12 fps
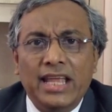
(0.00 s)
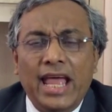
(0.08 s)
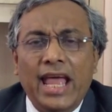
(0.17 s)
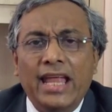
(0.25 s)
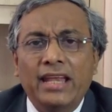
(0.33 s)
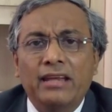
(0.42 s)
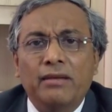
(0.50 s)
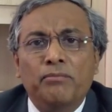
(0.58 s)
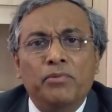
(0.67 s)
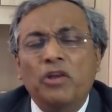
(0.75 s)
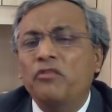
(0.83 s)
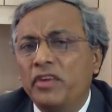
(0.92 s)
and
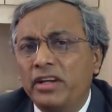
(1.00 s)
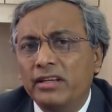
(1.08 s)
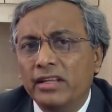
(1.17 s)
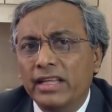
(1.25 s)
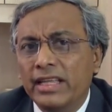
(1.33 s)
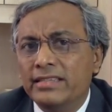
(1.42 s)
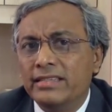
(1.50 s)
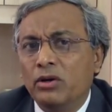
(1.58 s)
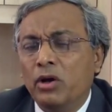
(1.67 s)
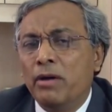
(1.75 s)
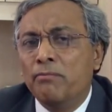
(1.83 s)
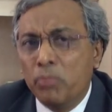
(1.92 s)
profit is
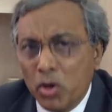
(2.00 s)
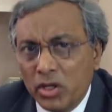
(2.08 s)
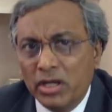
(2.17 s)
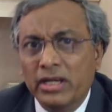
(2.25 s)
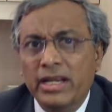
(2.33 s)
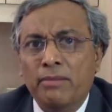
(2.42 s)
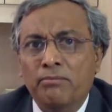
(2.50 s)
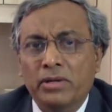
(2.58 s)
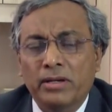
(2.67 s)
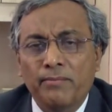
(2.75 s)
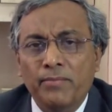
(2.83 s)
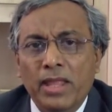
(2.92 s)
a book number,